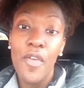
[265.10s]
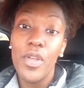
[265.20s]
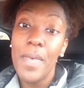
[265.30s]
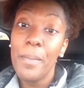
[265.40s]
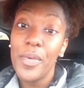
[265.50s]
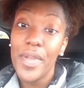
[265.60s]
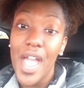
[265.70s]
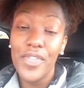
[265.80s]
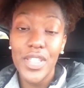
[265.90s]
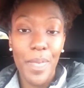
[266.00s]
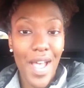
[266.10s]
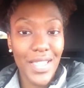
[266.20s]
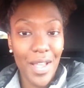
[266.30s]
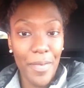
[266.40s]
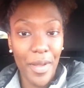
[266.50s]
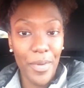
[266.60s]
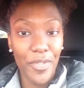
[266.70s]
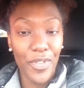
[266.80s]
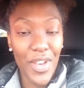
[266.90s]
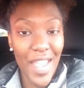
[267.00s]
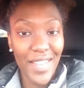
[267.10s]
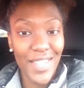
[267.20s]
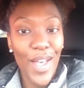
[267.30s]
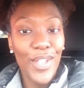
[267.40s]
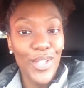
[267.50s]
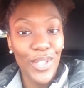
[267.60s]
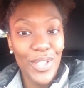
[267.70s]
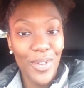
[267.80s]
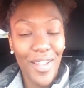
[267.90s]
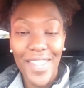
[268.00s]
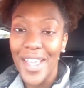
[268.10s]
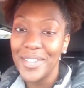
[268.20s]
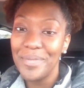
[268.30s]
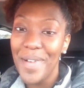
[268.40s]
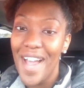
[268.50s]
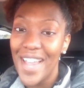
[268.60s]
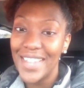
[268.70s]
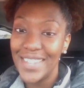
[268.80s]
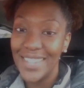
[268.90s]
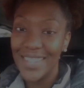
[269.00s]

Remember, we have a deposit coming up in a few days. Talk to you all then. Bye.